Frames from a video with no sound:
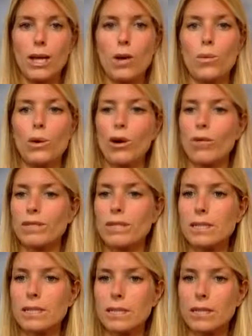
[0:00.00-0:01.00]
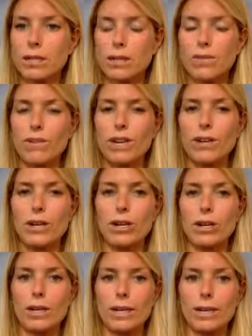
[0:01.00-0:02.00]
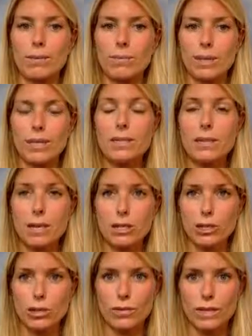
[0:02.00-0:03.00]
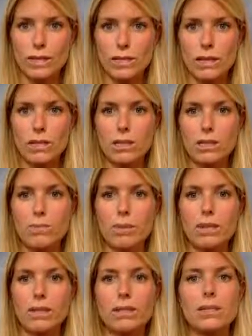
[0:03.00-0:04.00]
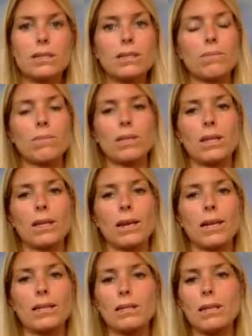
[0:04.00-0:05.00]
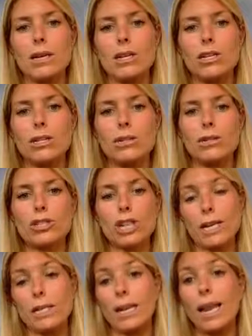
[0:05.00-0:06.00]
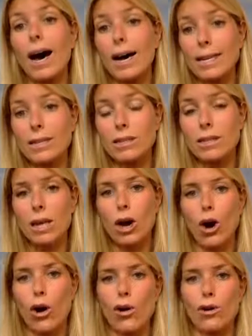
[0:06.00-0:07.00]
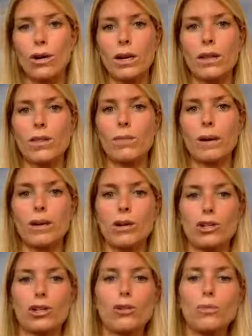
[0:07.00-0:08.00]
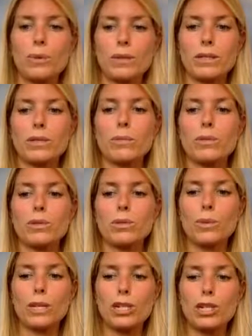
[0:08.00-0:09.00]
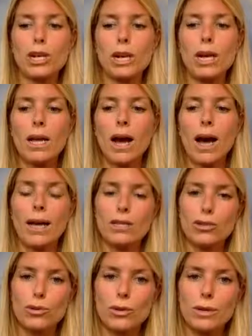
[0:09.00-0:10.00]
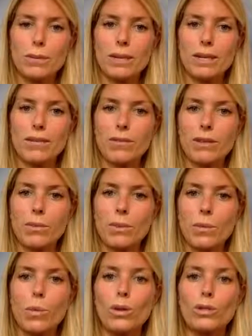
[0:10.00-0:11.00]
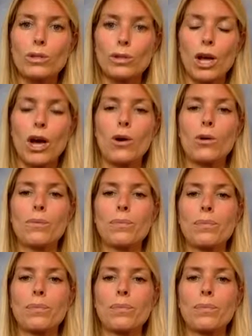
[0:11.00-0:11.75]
We're obviously still at the very early stages of these studies, but this is something that has shed a light on the biological principles, which I truly believe that we want to know